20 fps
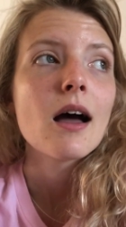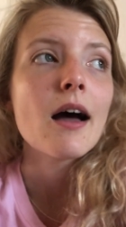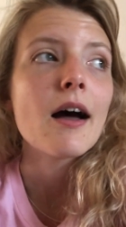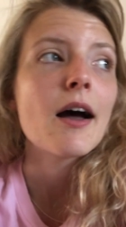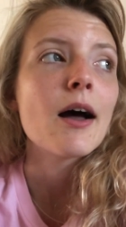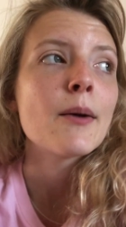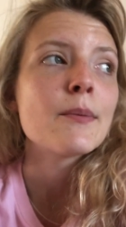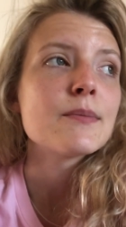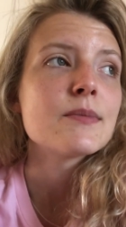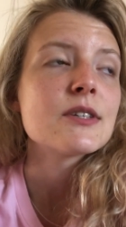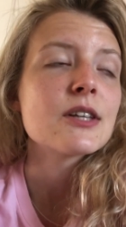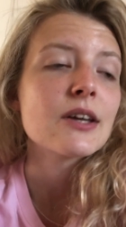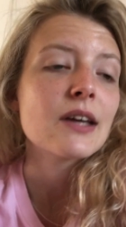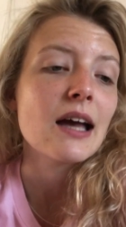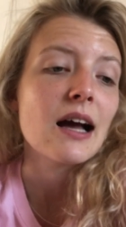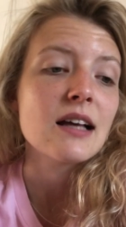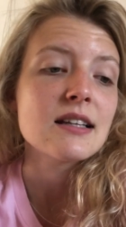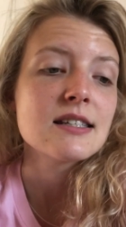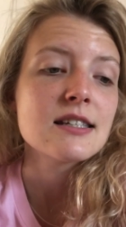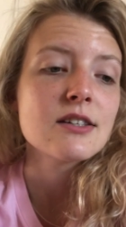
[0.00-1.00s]
um, so
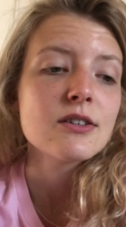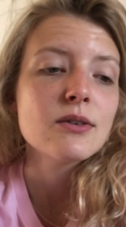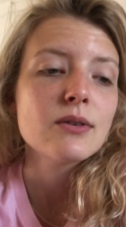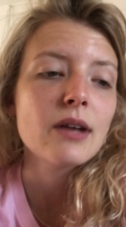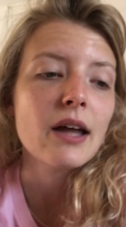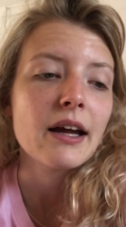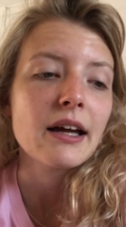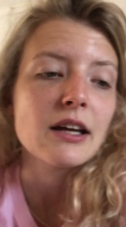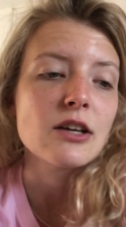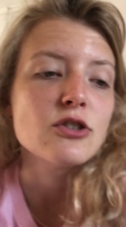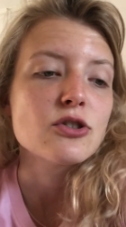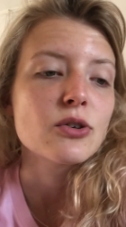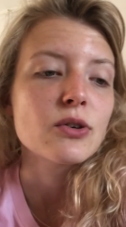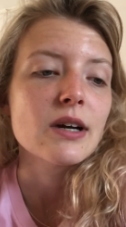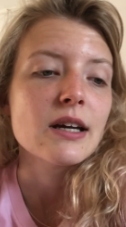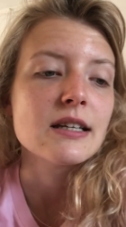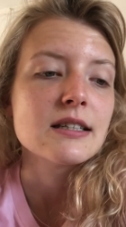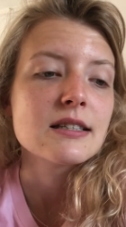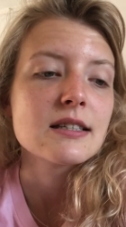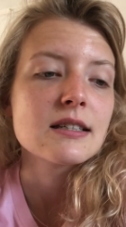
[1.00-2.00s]
yeah I still like
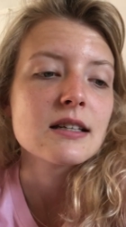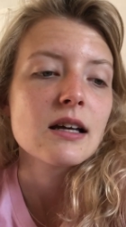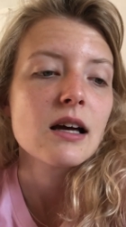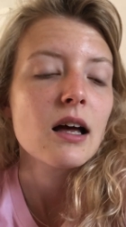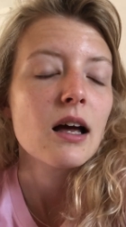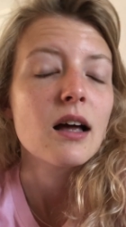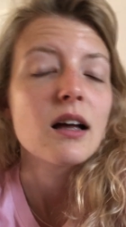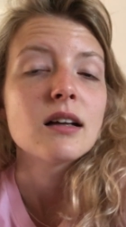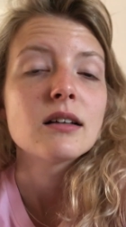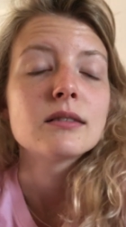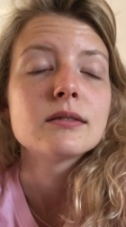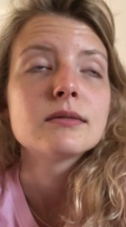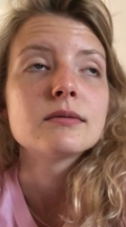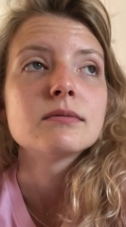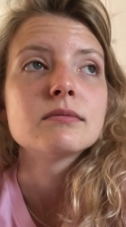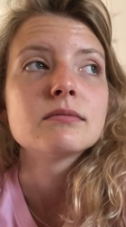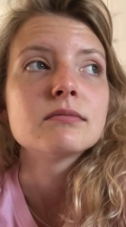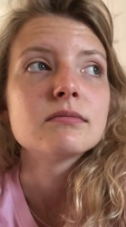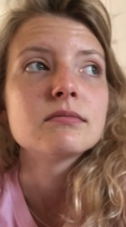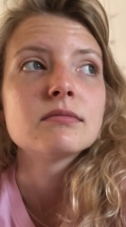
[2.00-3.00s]
enjoyed uh,
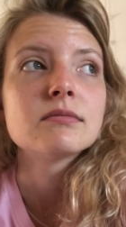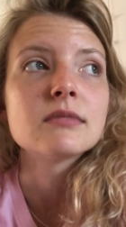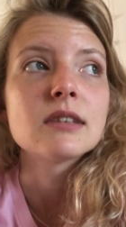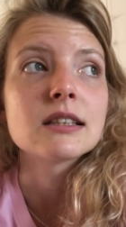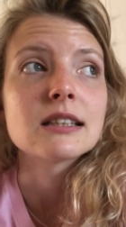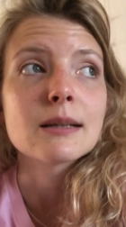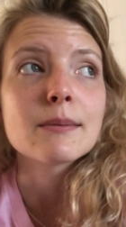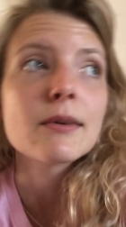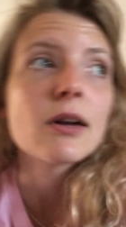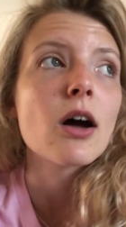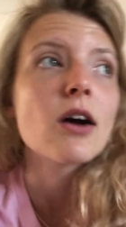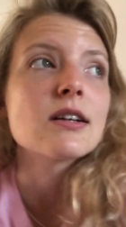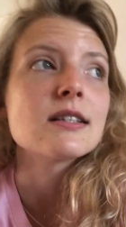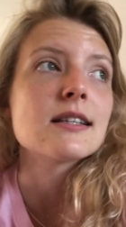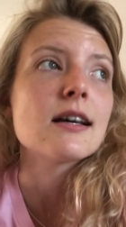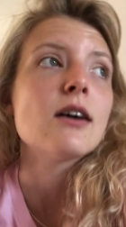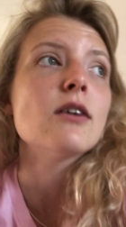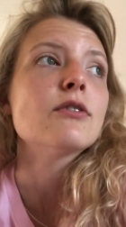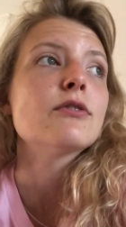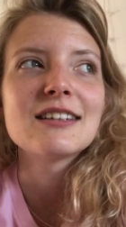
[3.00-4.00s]
the seminar
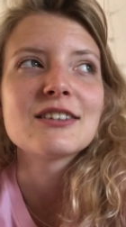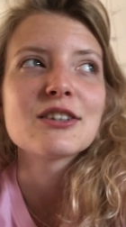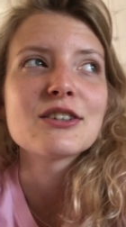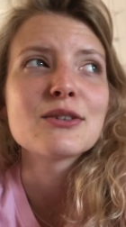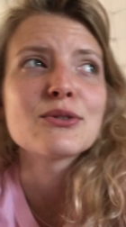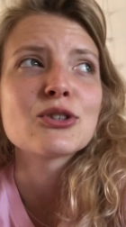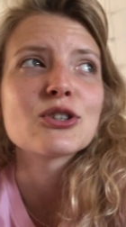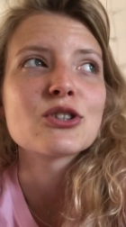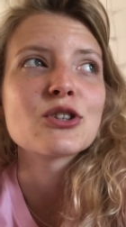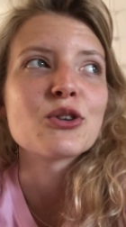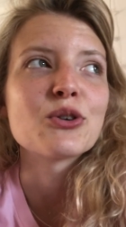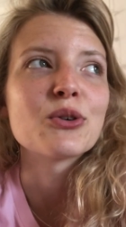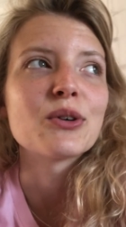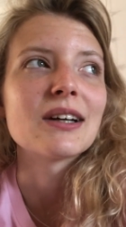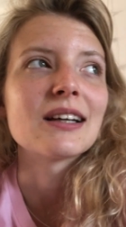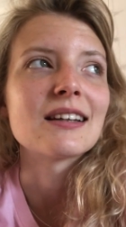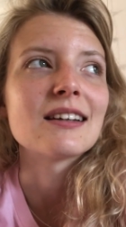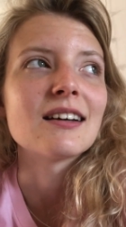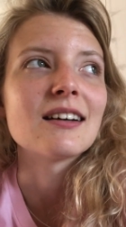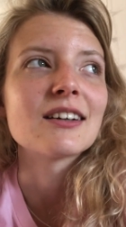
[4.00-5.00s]
itself. It was just
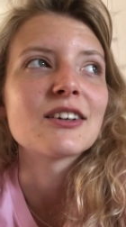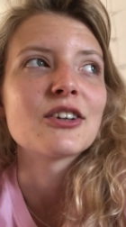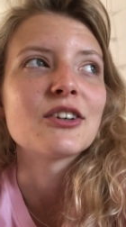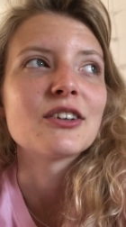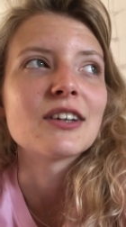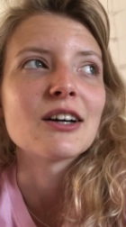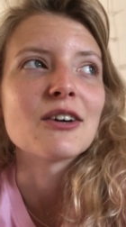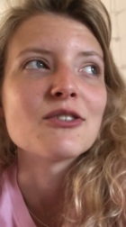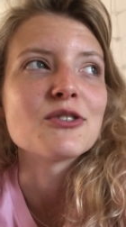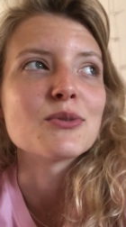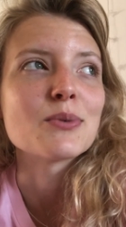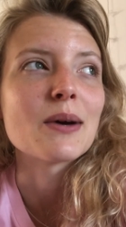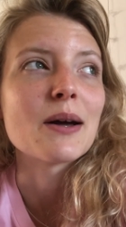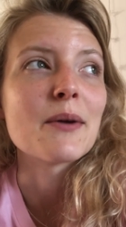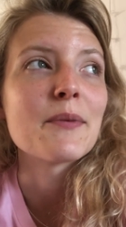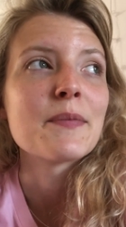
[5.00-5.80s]
annoying that I couldn't get onto it.